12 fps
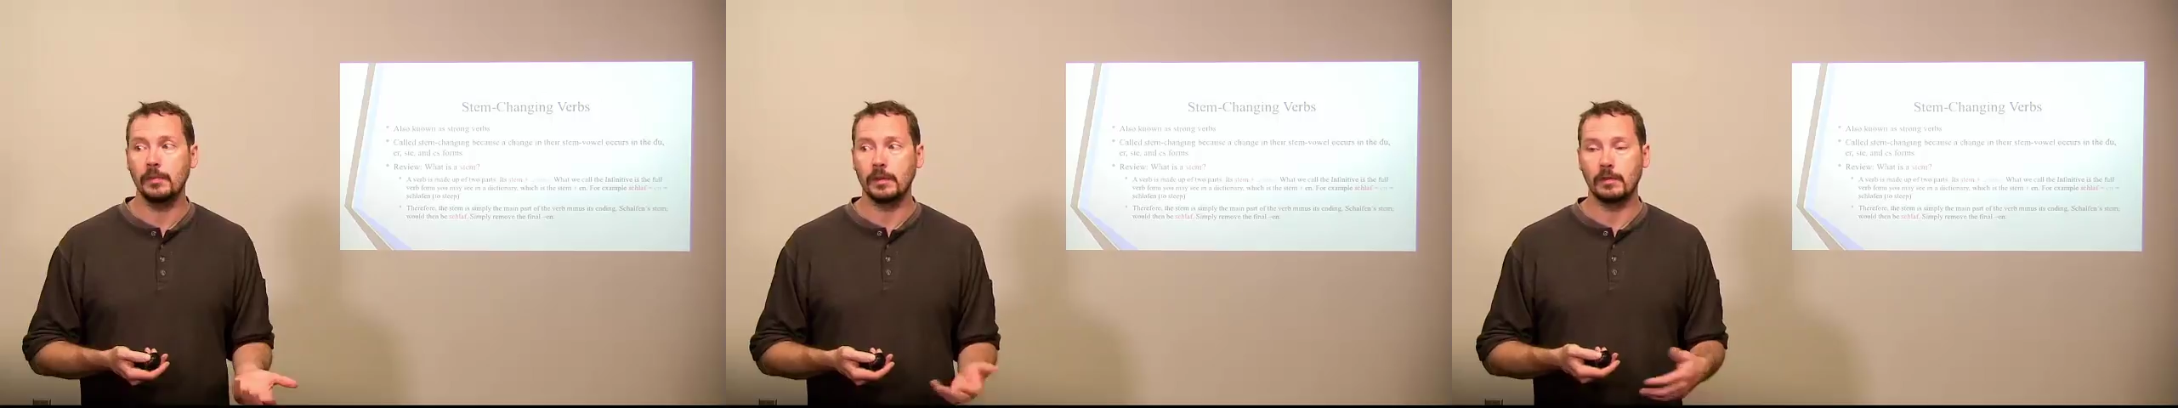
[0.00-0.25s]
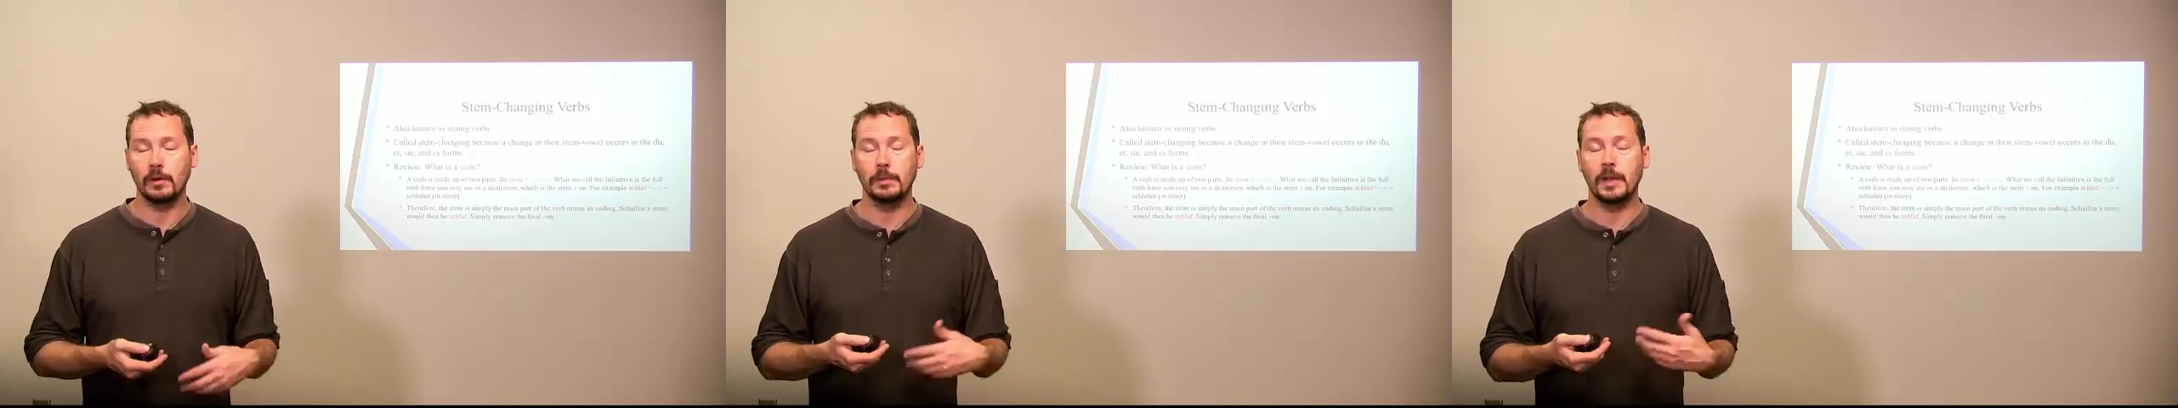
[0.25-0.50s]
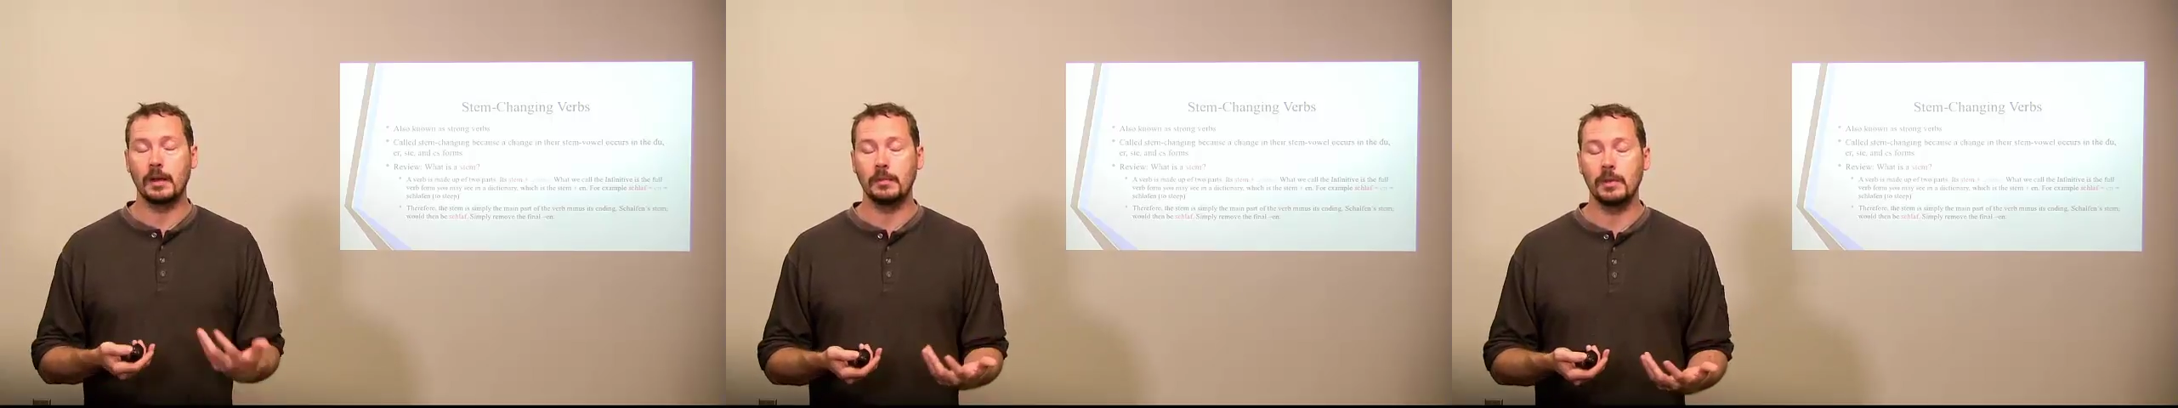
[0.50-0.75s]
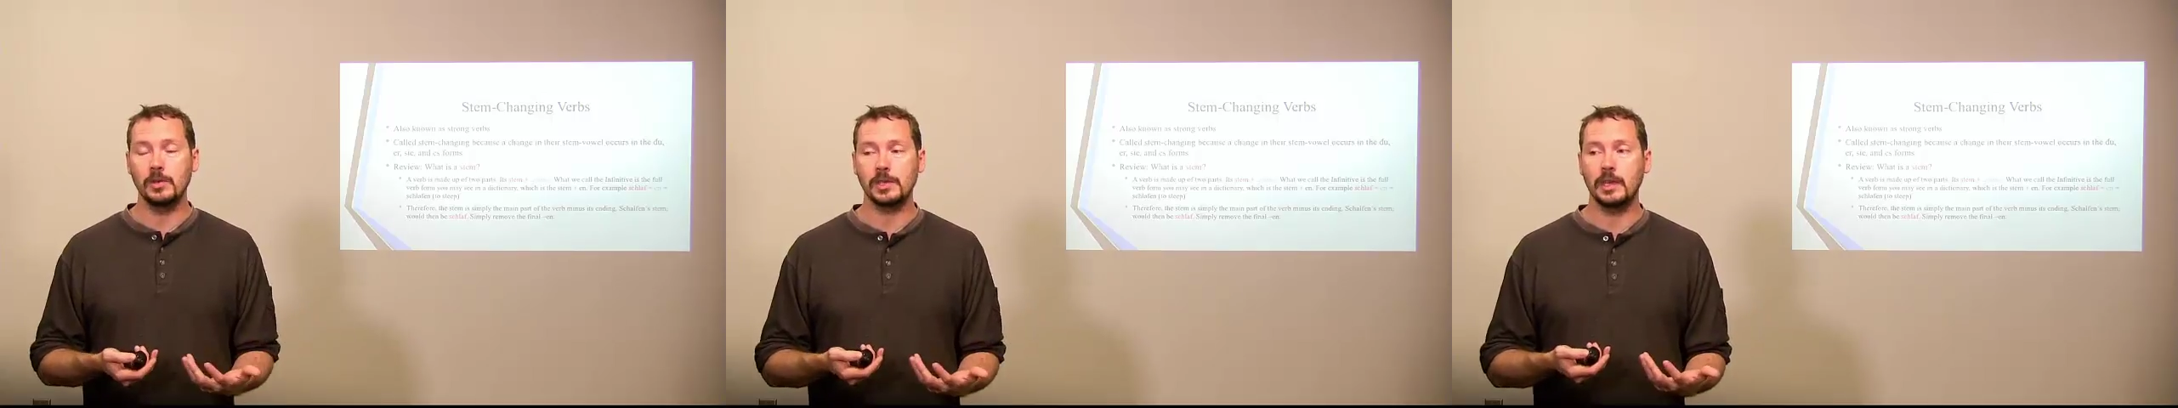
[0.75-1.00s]
the verb that I'm
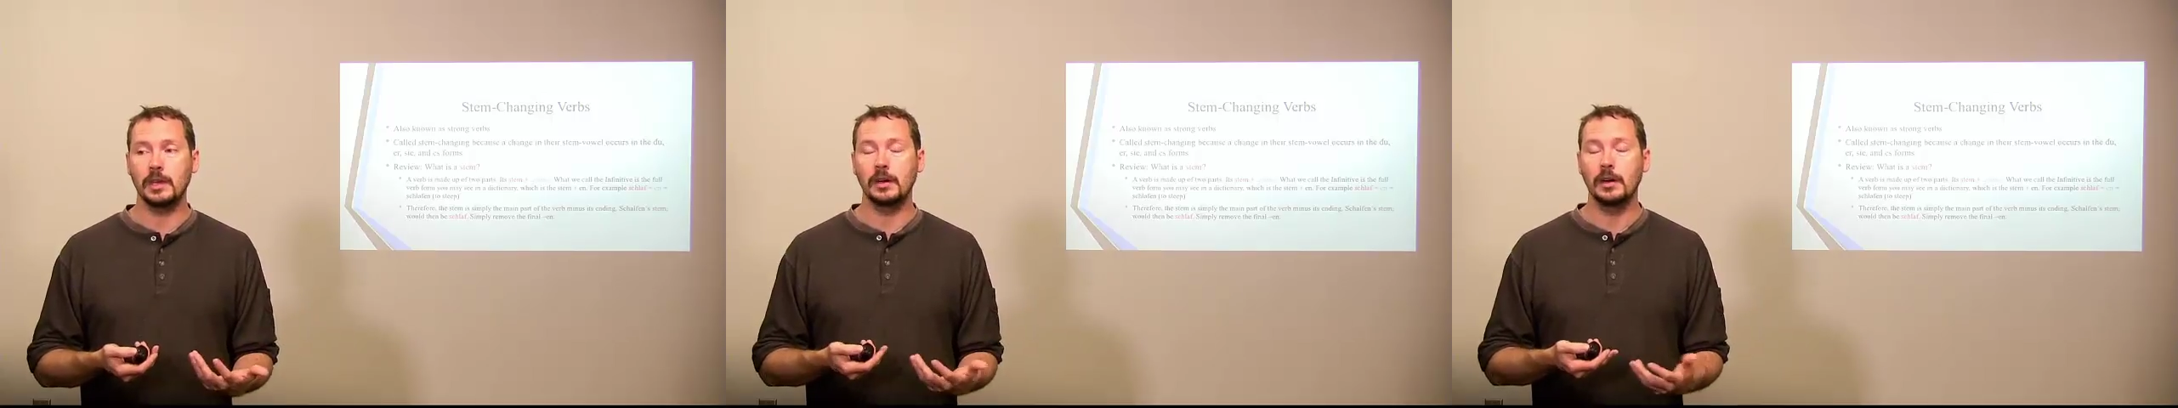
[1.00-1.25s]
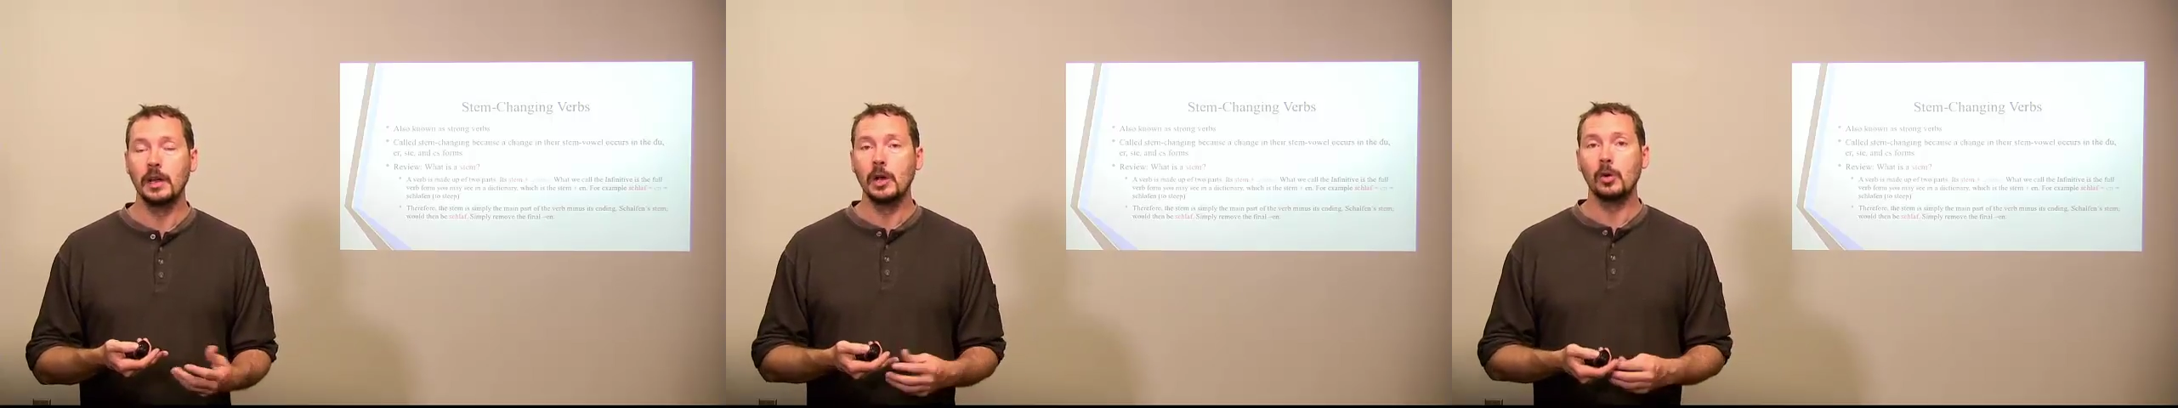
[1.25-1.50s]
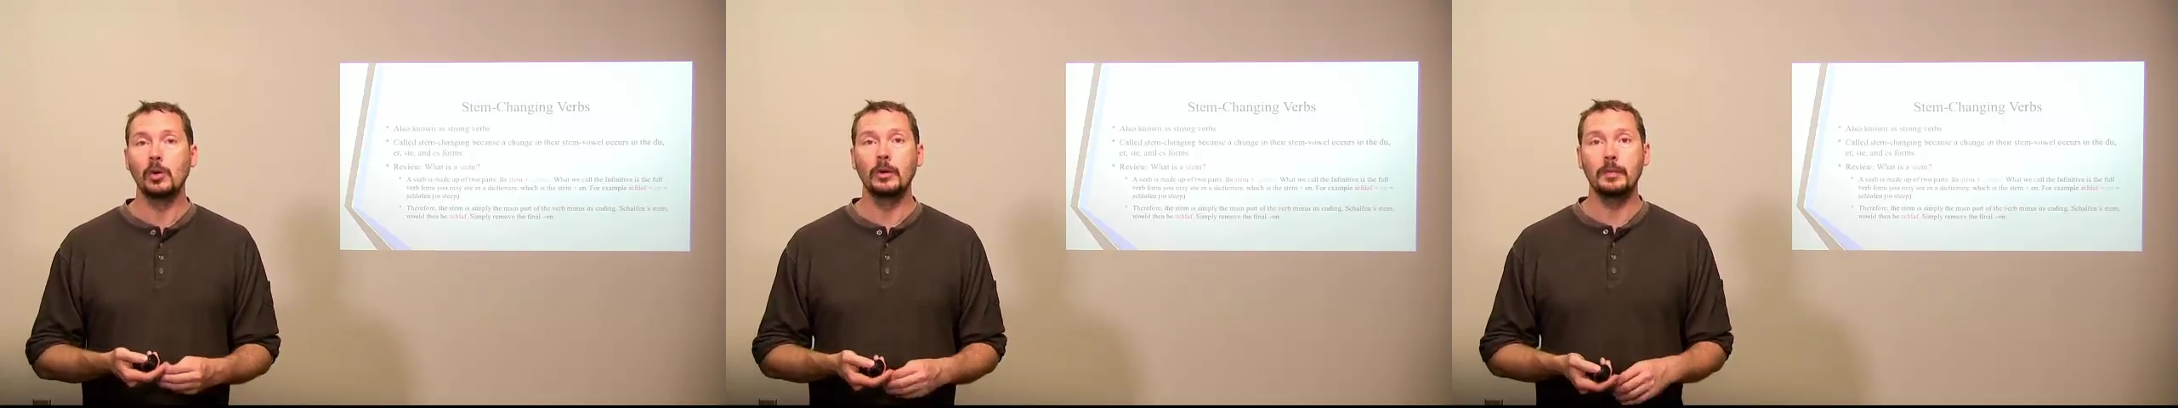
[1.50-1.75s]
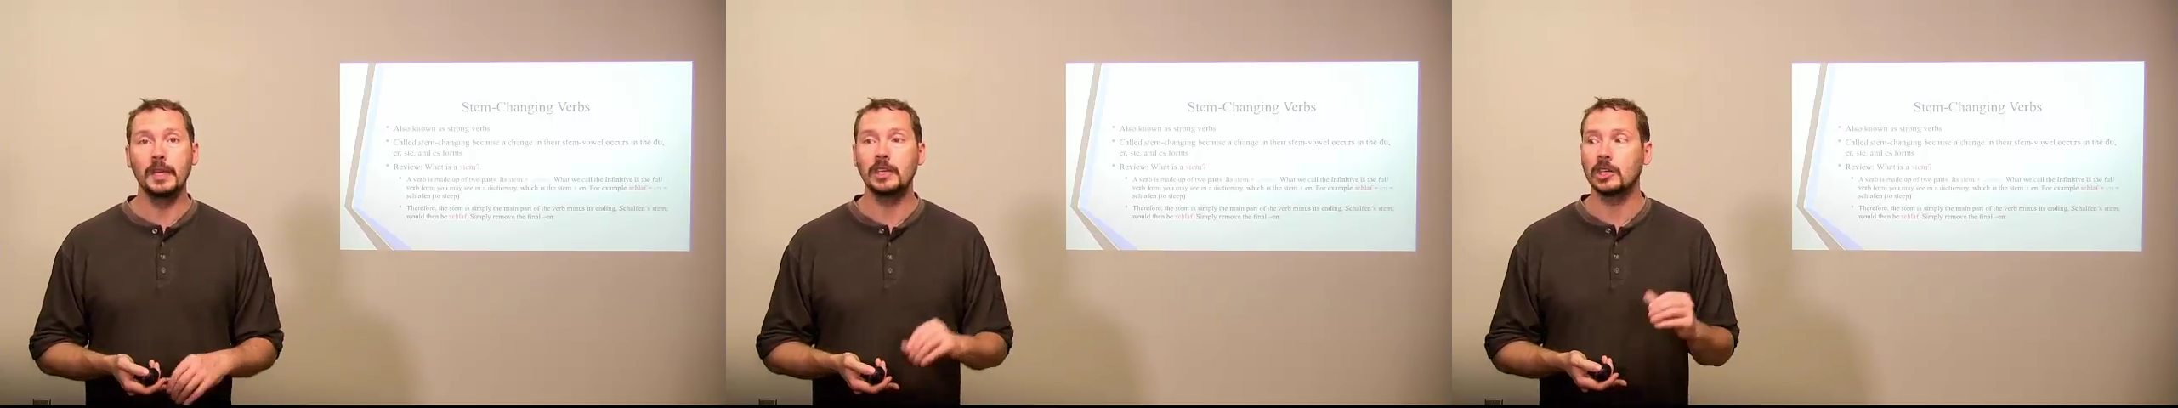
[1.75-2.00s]
using here, would
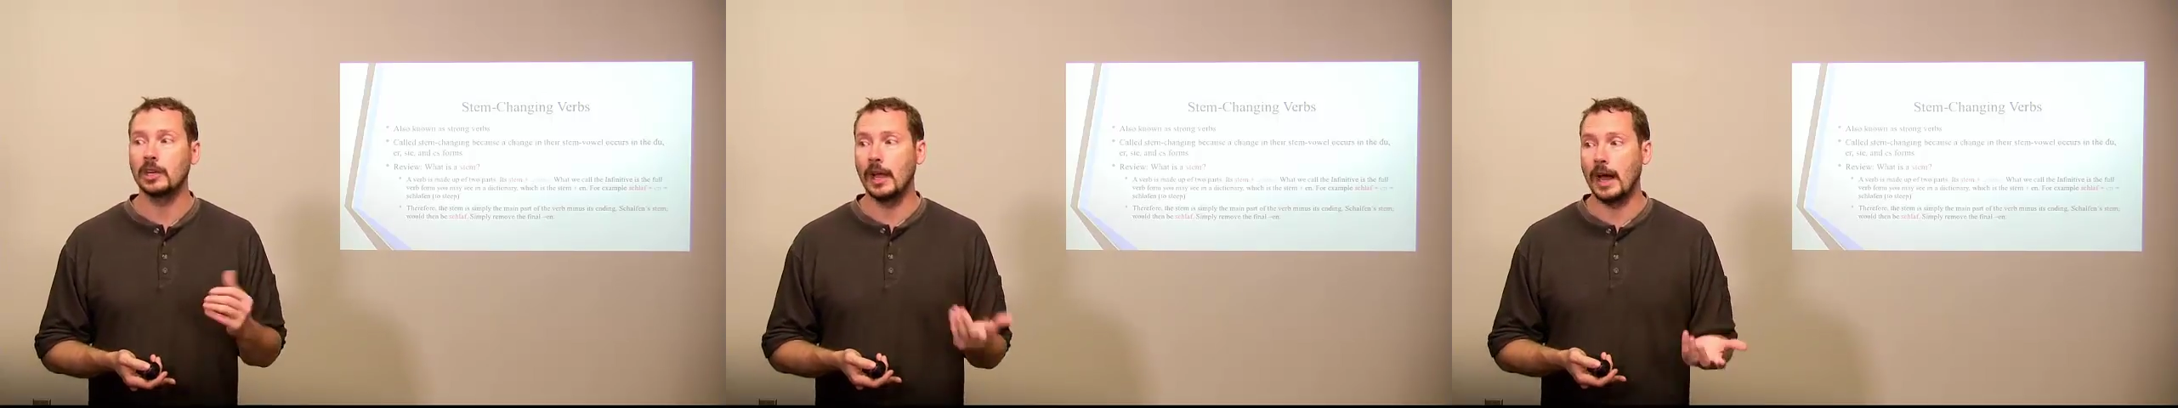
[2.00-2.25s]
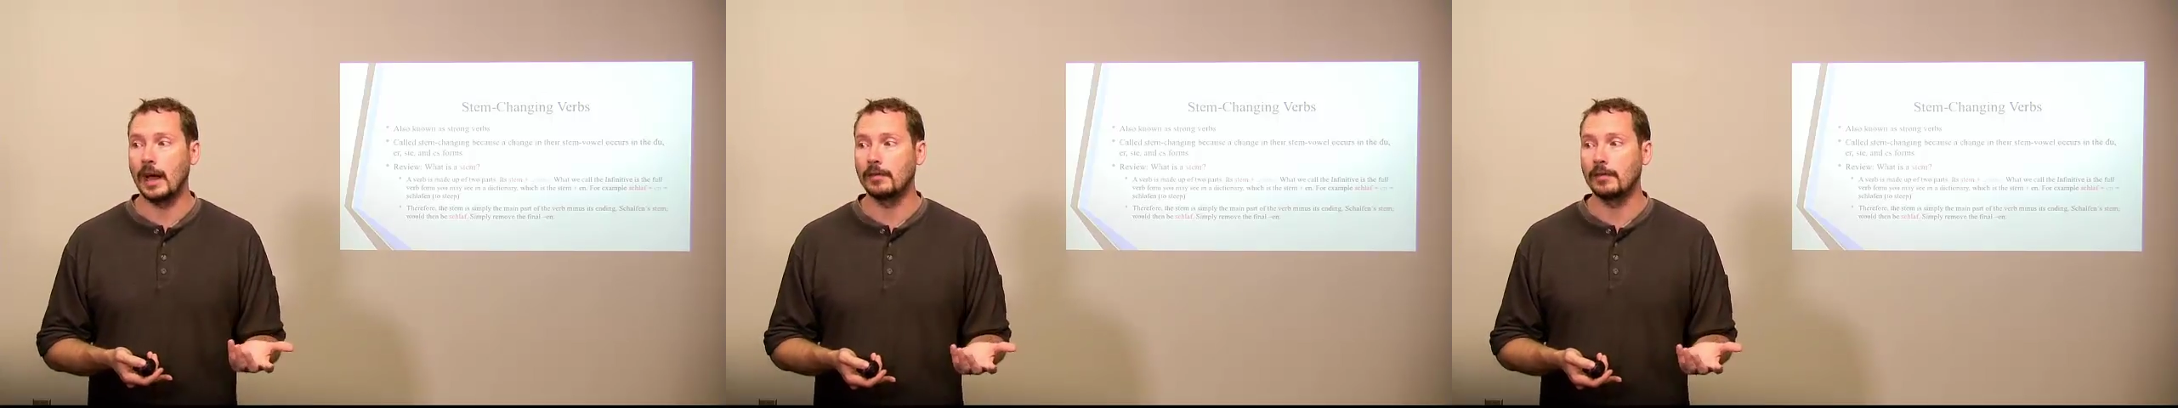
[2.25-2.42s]
be schlaf.